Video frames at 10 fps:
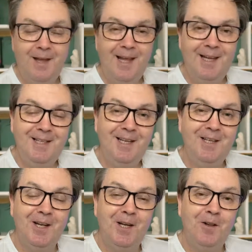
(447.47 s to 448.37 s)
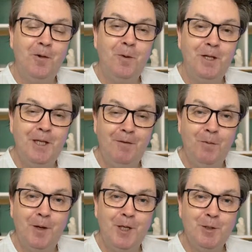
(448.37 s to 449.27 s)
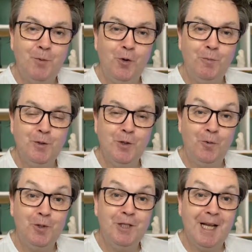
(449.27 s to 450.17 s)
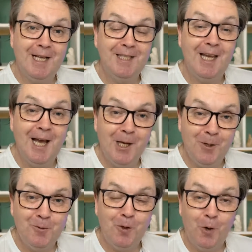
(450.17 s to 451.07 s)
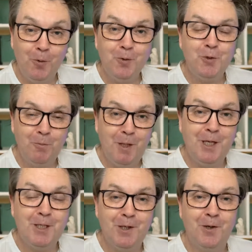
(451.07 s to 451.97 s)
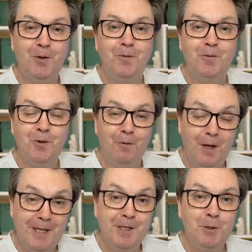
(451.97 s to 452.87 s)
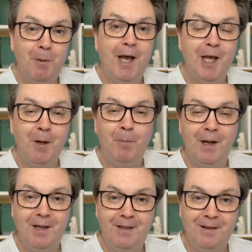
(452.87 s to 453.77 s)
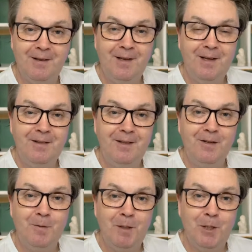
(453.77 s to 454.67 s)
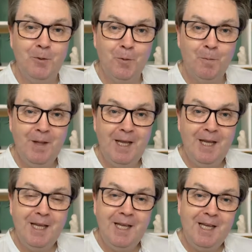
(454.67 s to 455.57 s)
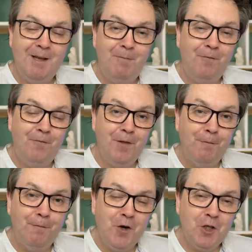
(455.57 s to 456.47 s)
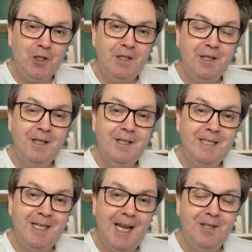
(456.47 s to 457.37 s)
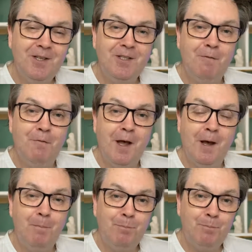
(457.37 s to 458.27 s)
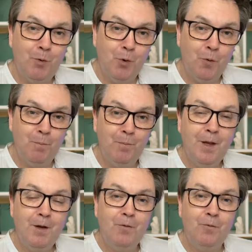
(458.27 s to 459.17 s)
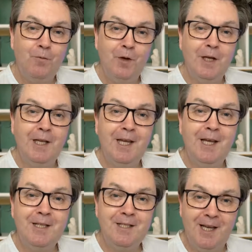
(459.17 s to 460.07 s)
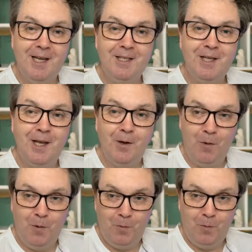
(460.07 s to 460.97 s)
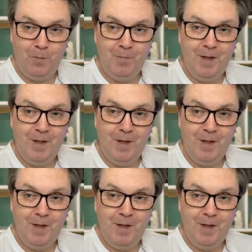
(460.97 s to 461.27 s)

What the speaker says: Indeed, in another one of David Whyte's poems called Santiago, also based around or inspired by the Camino, the first sentence of that poem really says it all.